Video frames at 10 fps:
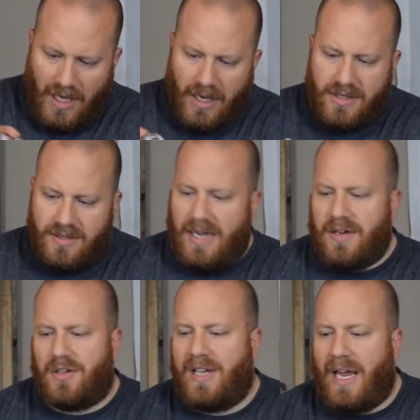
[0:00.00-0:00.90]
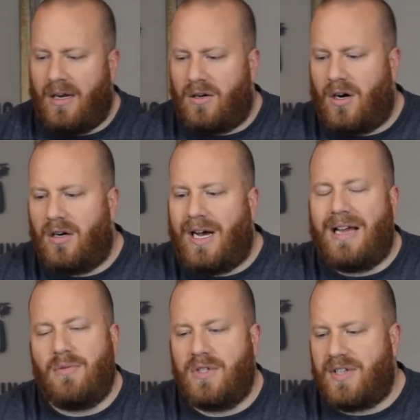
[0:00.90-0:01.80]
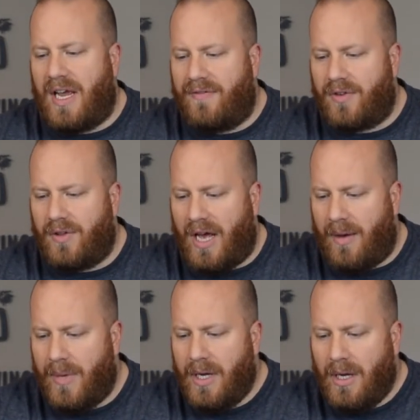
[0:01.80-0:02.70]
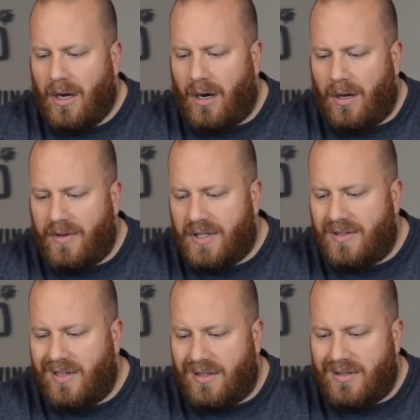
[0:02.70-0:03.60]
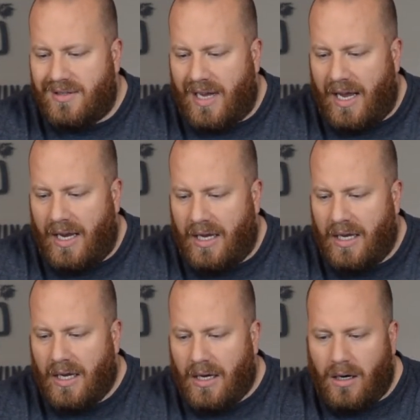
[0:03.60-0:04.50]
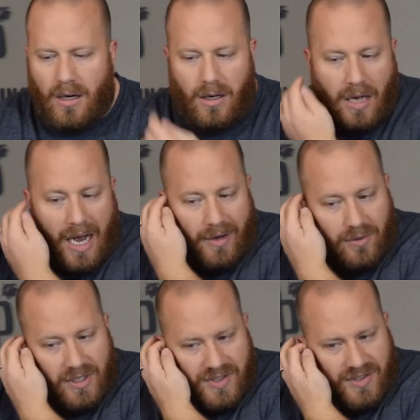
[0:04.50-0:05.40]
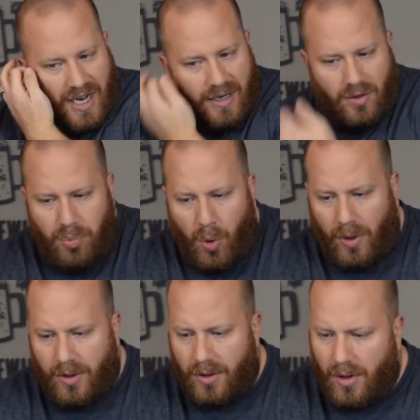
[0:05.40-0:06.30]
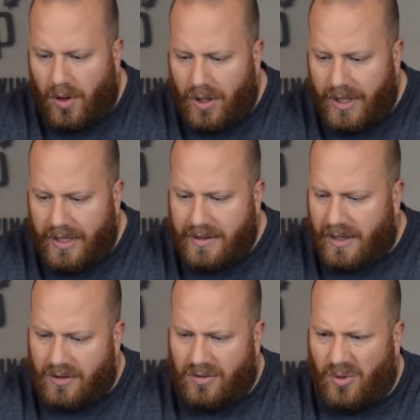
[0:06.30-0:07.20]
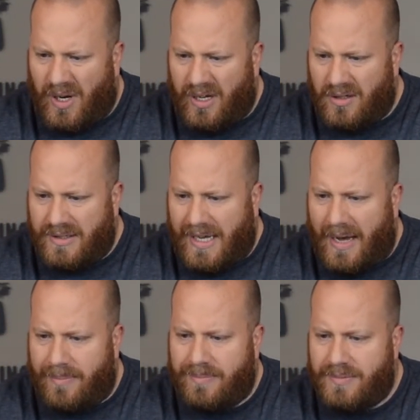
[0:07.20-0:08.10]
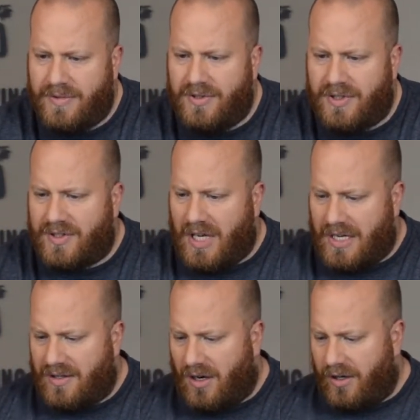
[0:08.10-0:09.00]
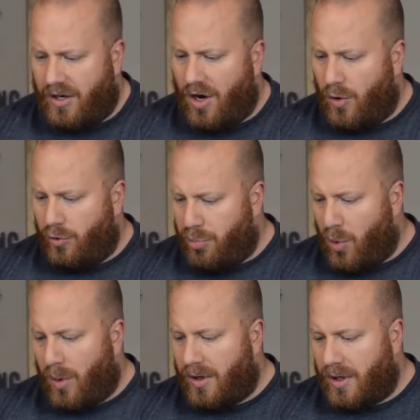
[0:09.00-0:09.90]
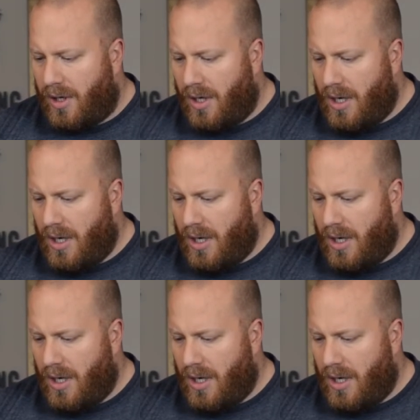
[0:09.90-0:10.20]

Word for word: Standard can art, I would say, for them. This does say Irish style porter on it. I don't know why Untappd just says unknown porter,